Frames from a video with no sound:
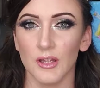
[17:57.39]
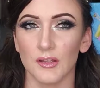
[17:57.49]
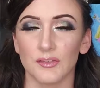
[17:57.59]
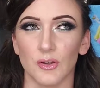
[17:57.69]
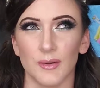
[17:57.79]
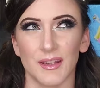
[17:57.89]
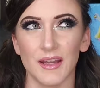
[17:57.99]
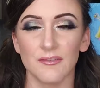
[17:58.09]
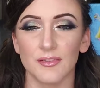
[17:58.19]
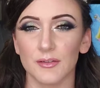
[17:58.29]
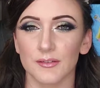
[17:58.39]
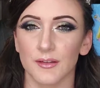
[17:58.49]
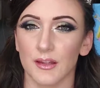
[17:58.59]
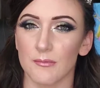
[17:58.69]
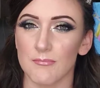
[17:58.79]
So it kind of feels
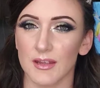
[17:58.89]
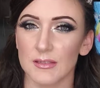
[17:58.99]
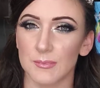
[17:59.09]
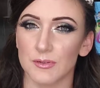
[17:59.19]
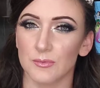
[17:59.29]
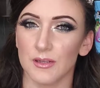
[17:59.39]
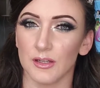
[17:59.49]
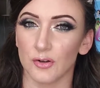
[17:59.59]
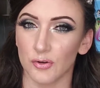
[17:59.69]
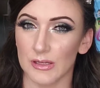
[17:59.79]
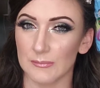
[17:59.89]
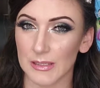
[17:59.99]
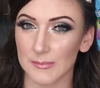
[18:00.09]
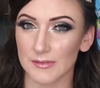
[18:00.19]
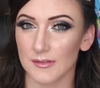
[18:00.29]
like a mix between a cream
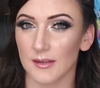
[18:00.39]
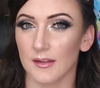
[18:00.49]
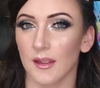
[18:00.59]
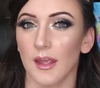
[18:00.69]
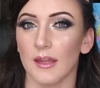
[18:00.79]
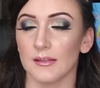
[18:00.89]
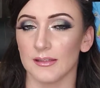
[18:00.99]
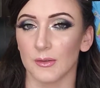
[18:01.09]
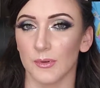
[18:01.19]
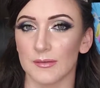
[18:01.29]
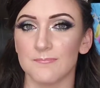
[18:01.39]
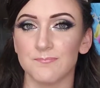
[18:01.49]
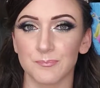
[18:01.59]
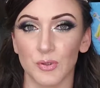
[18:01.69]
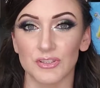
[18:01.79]
lipstick and a liquid,
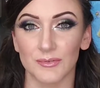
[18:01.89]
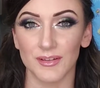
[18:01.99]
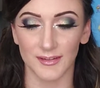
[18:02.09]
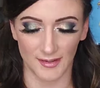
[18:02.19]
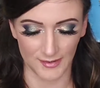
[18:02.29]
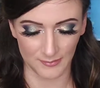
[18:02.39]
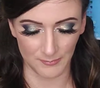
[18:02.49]
which I really like.